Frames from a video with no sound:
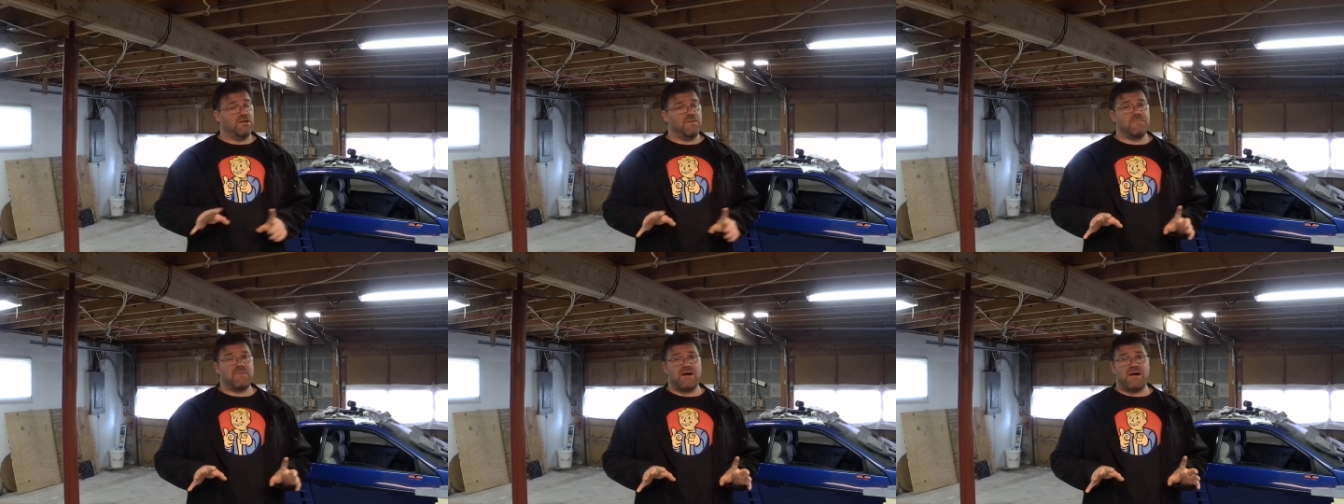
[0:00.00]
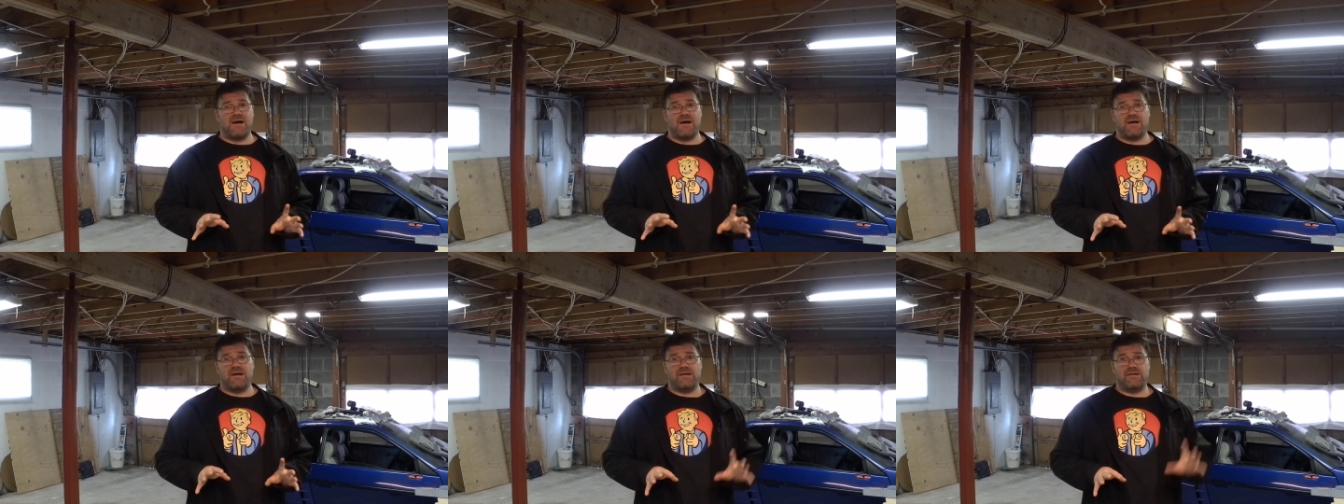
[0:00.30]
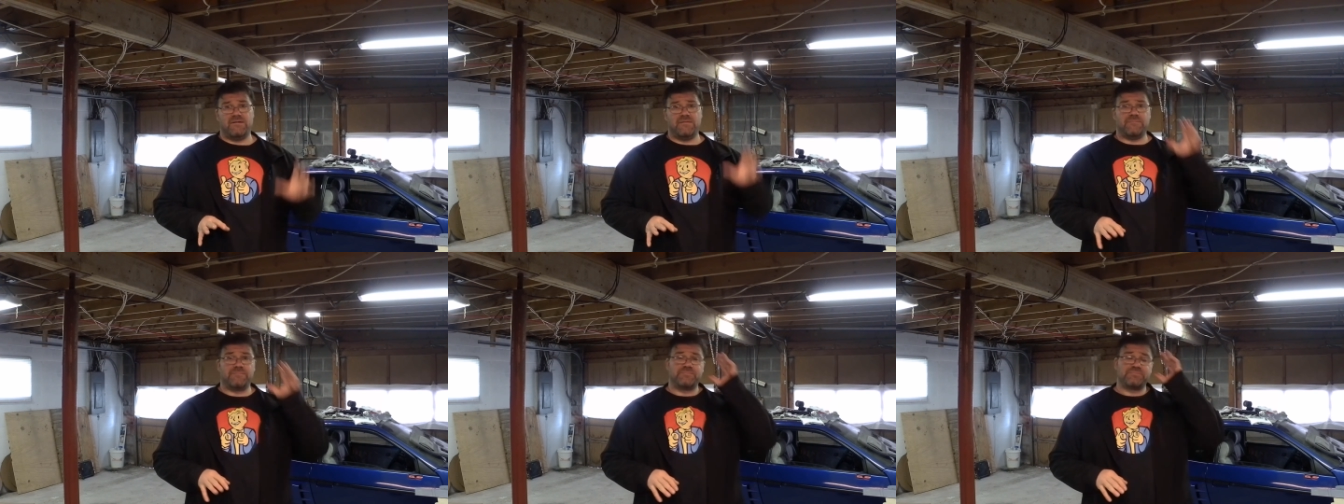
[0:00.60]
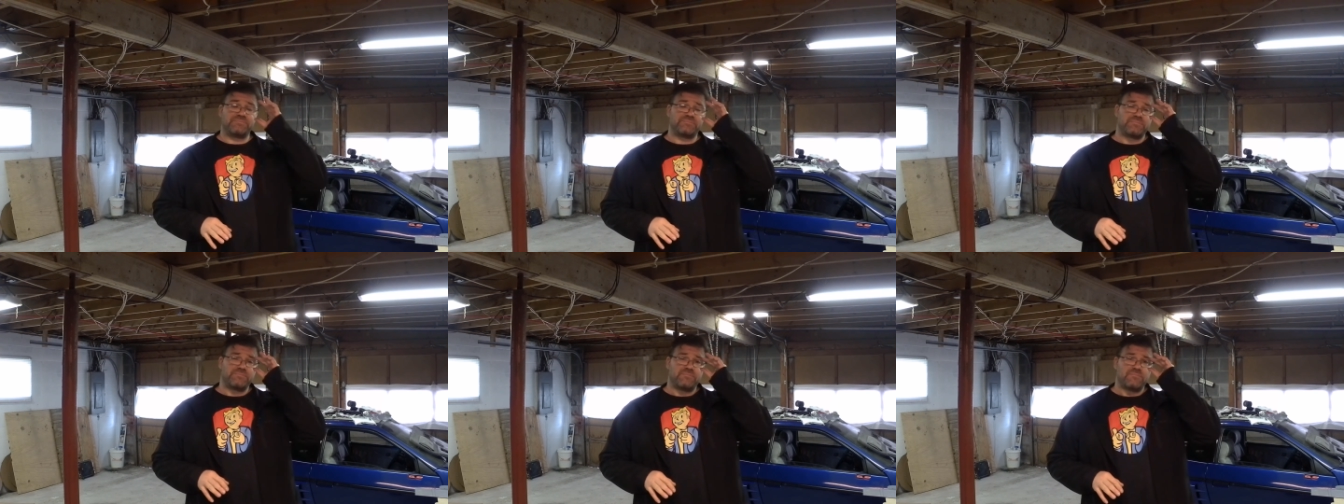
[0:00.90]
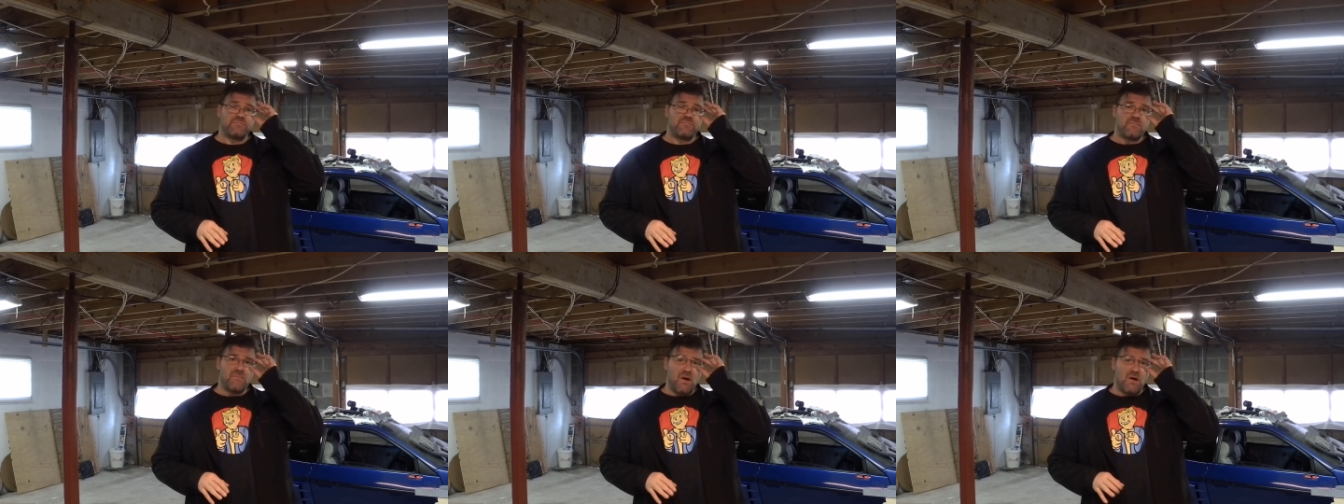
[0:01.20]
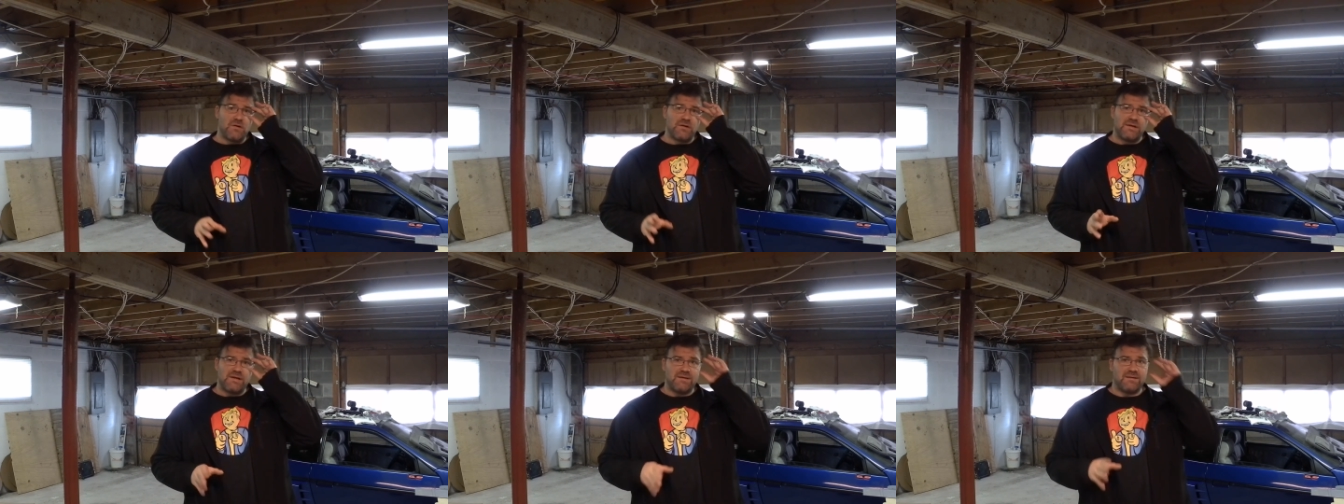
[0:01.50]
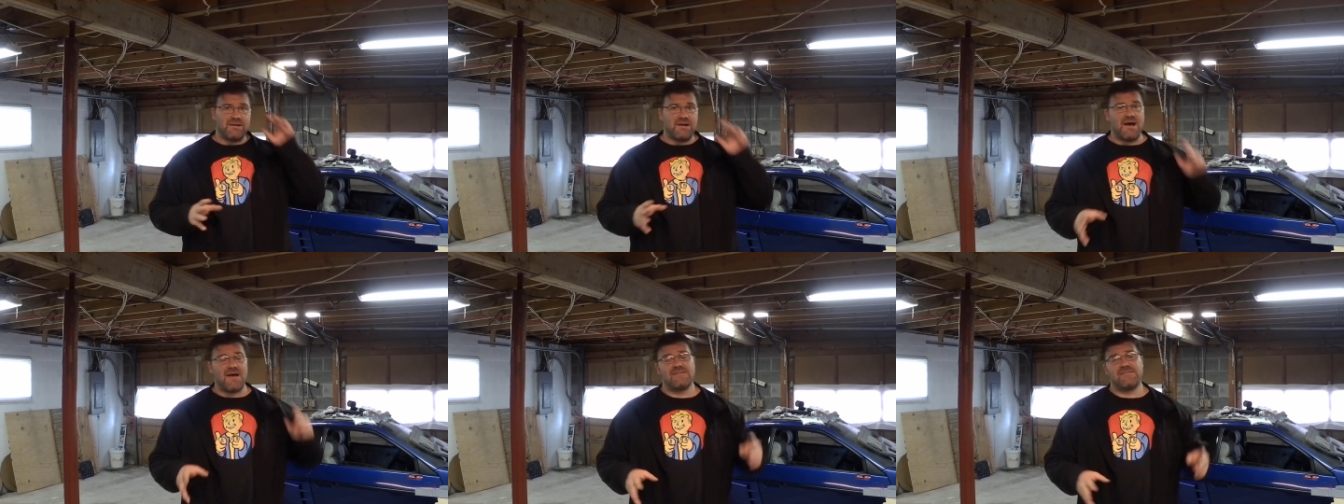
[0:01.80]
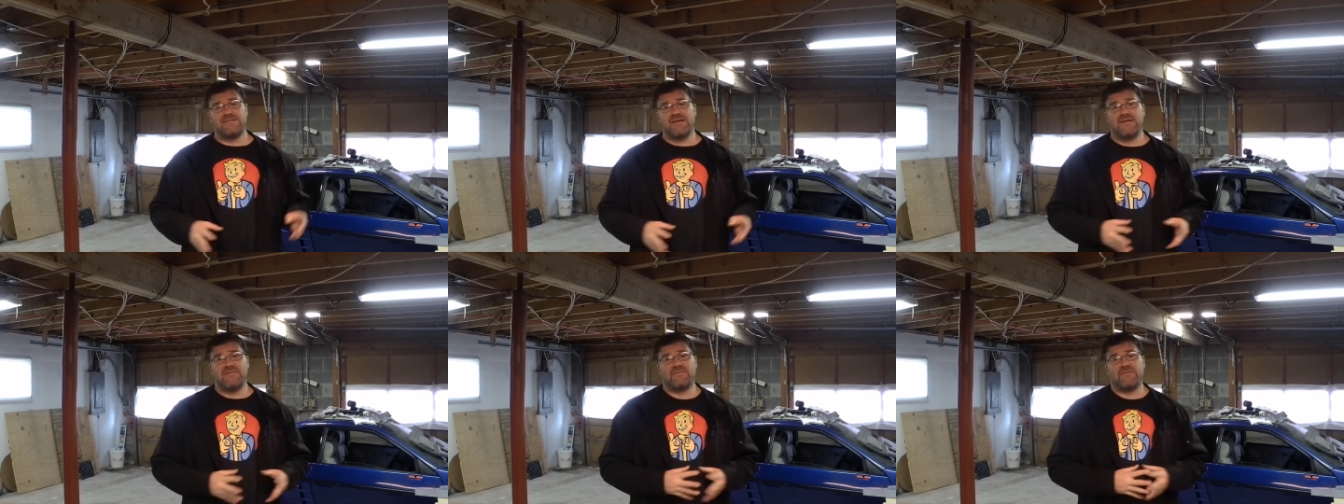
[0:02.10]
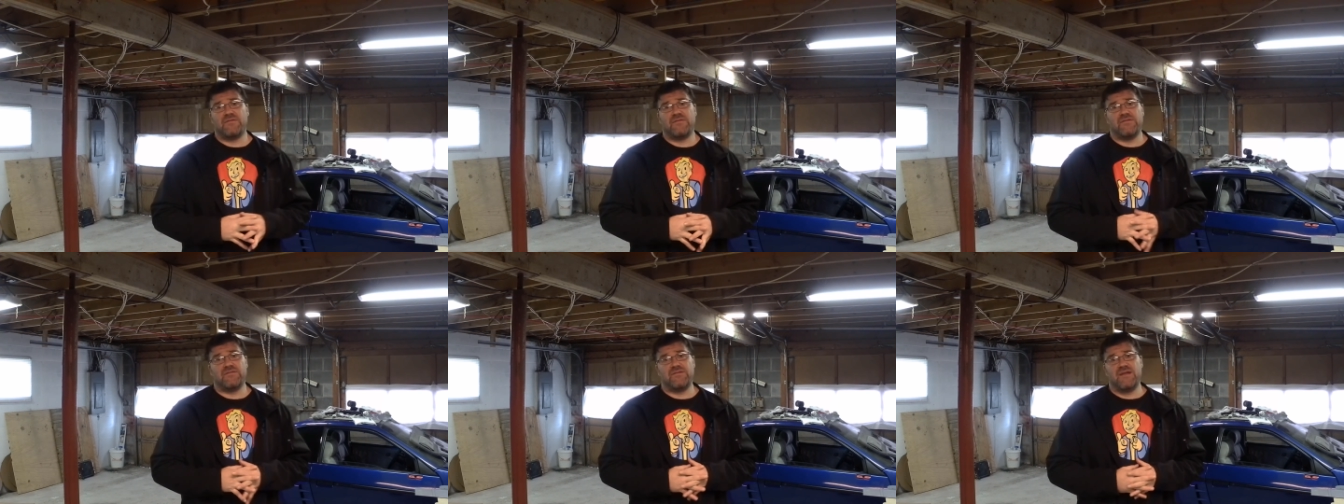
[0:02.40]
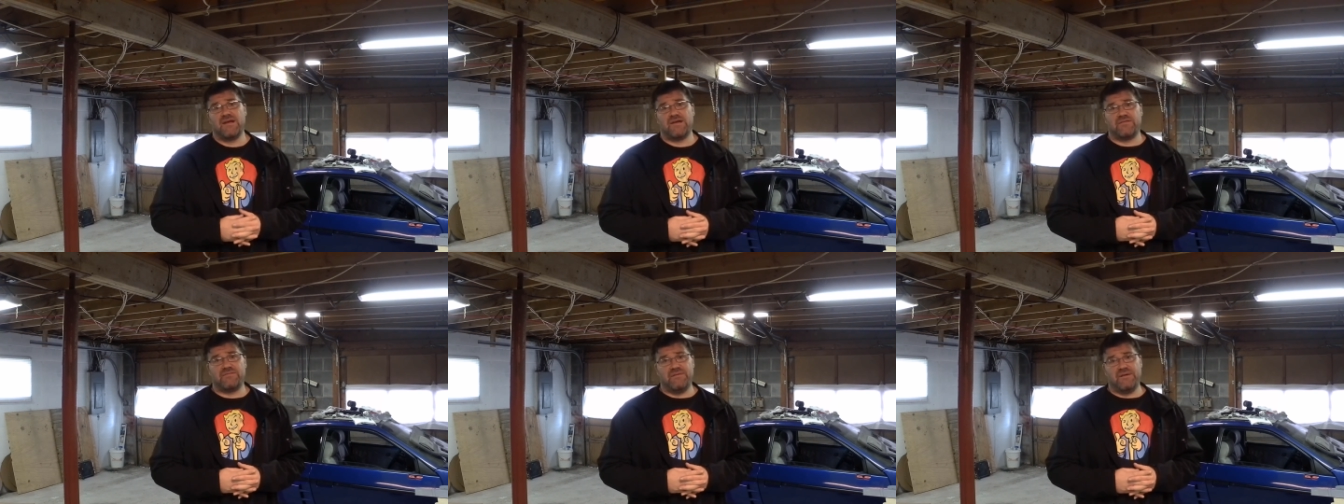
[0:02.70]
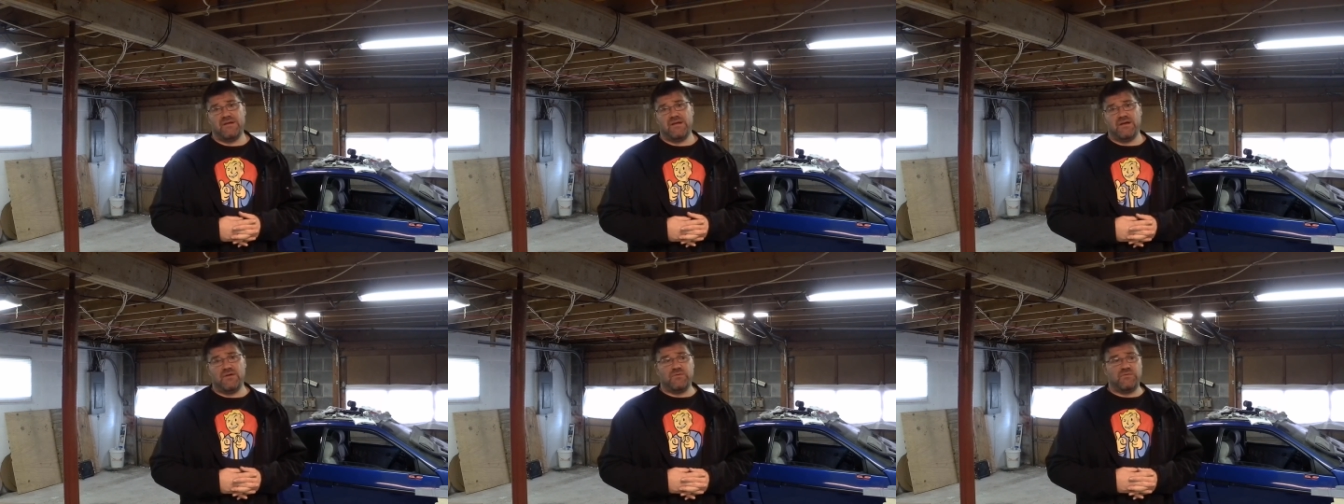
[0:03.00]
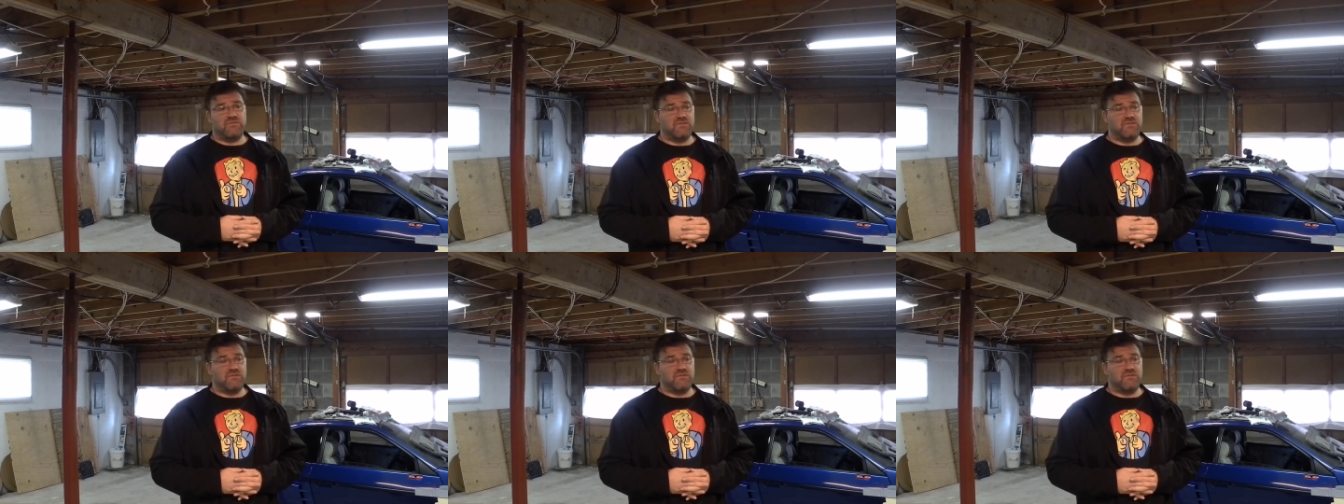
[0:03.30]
behind on getting content for this next video.